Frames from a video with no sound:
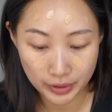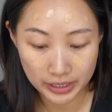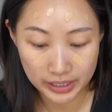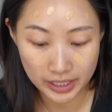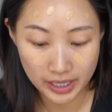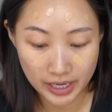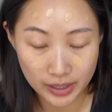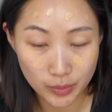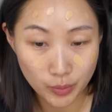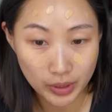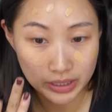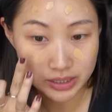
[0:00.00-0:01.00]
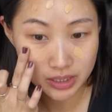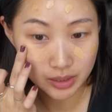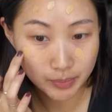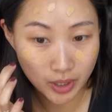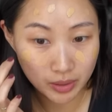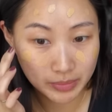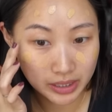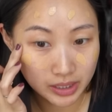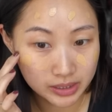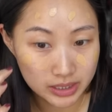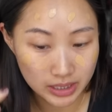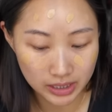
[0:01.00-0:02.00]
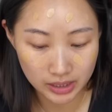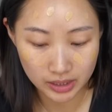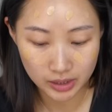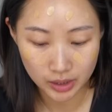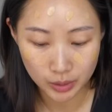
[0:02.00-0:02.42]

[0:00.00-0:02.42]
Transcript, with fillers: Brandon and I went apartment hunting.